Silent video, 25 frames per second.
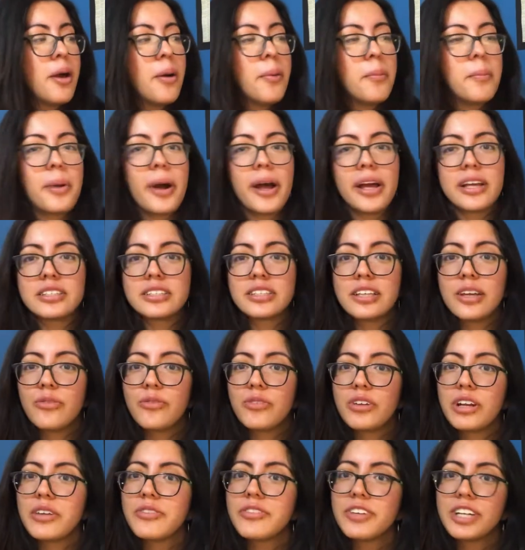but
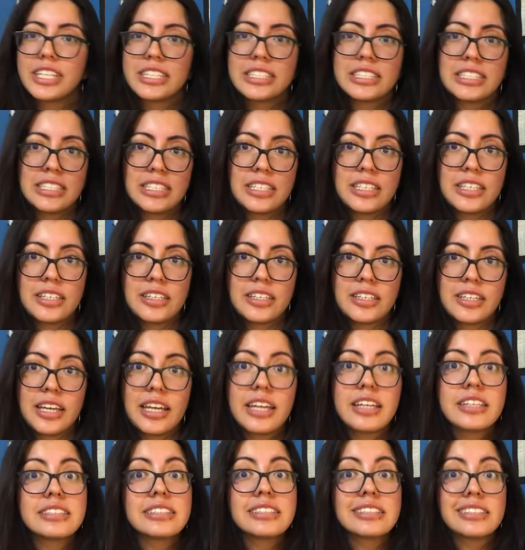whenever I see
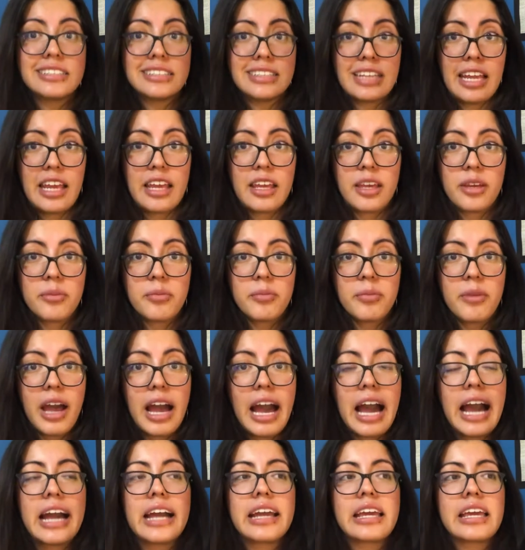his name
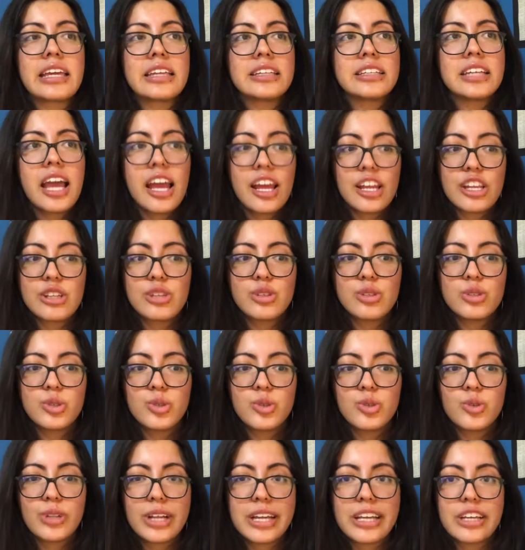I tend
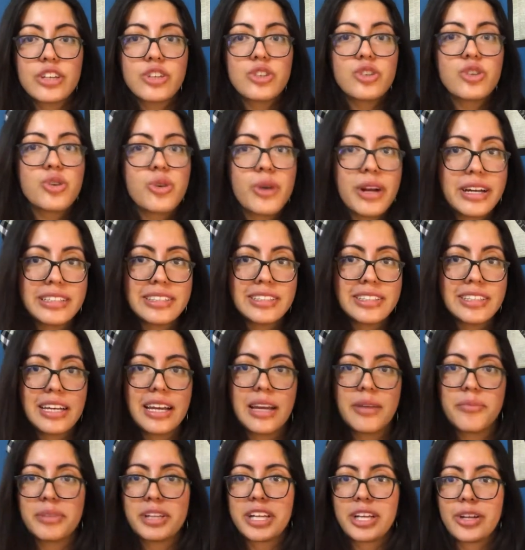to like trust it
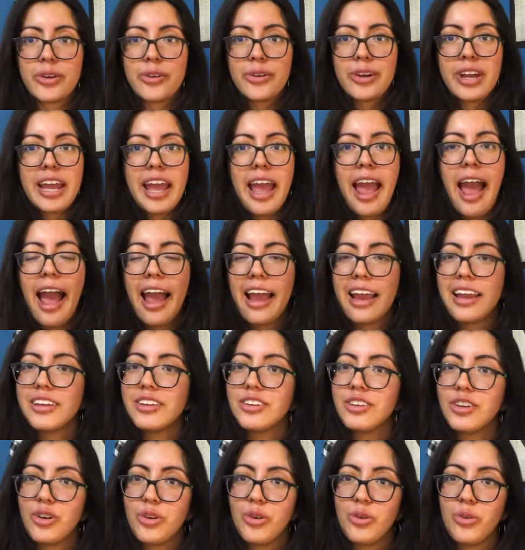and be like okay I
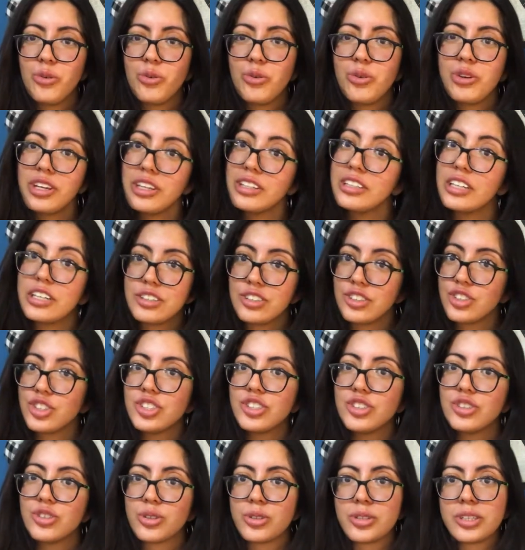know he tells
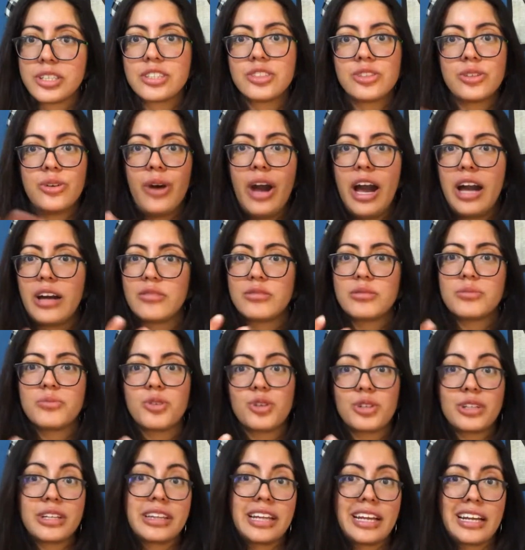good stories so I will
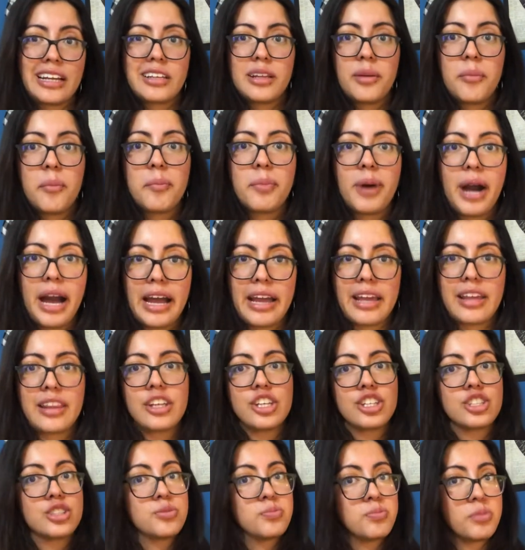more than likely buy
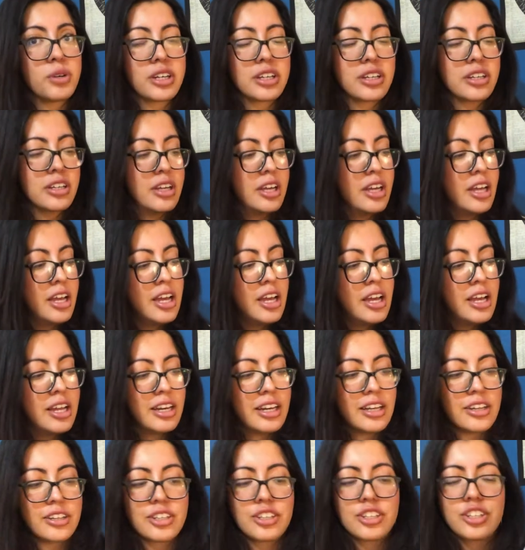this book
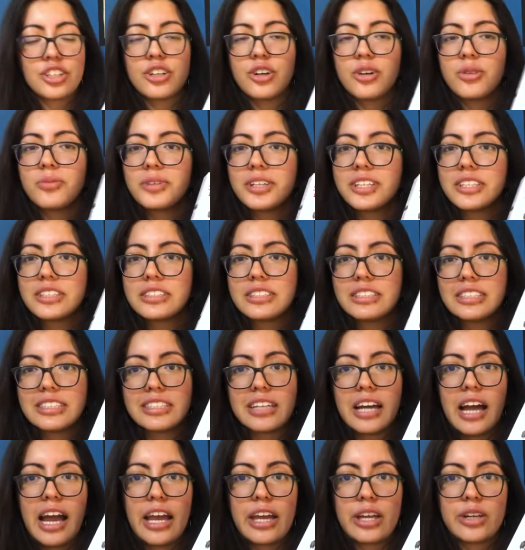now Good Omens the
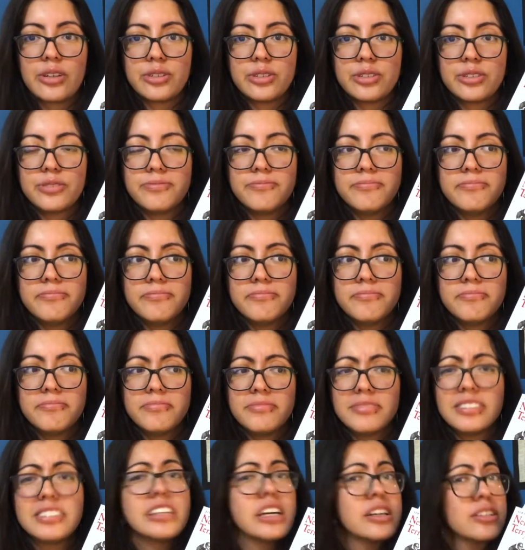title
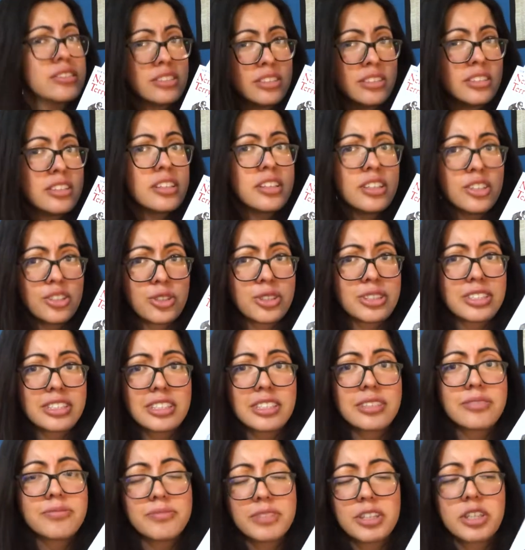sounds
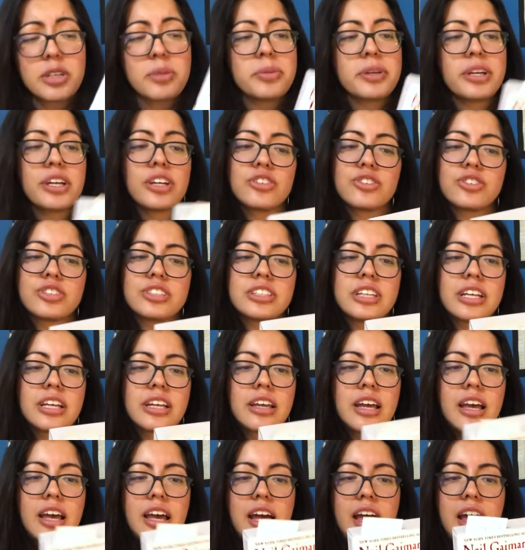interesting it could be interesting
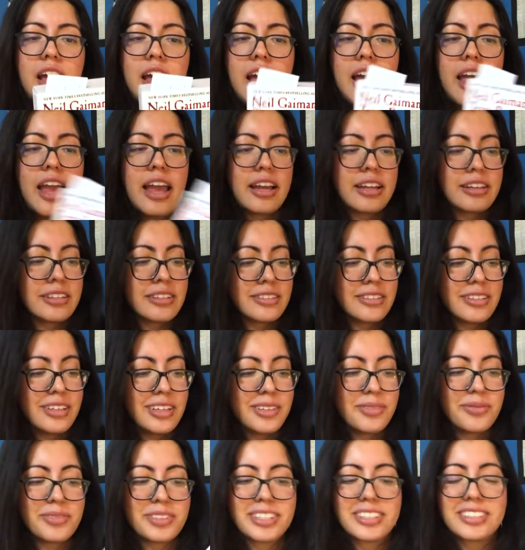and
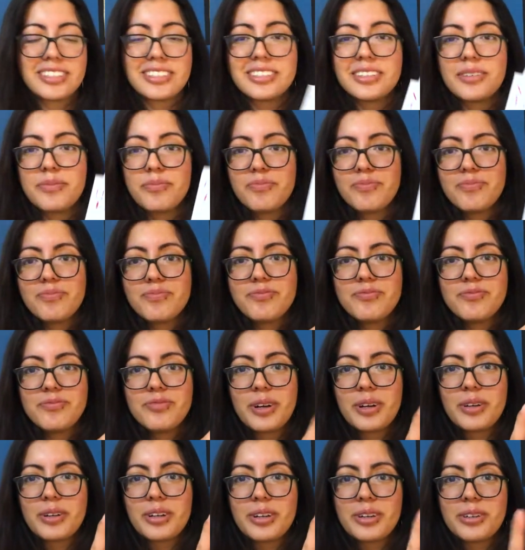I mean just the
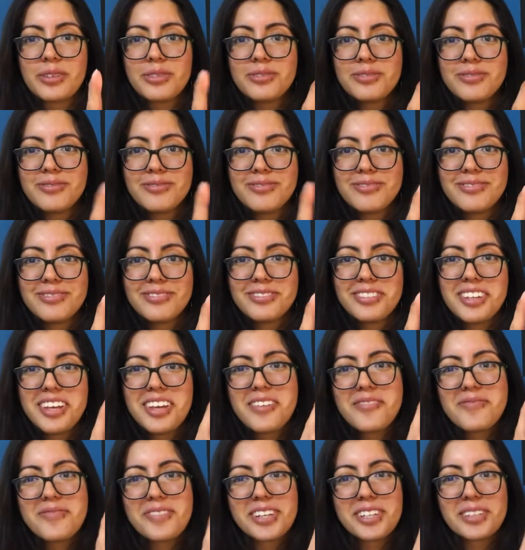photo
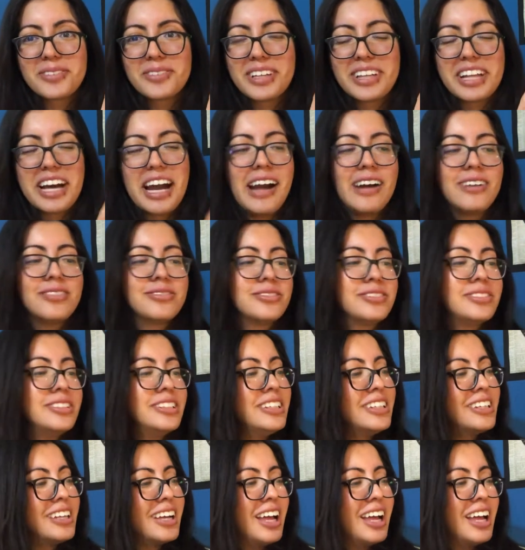makes me laugh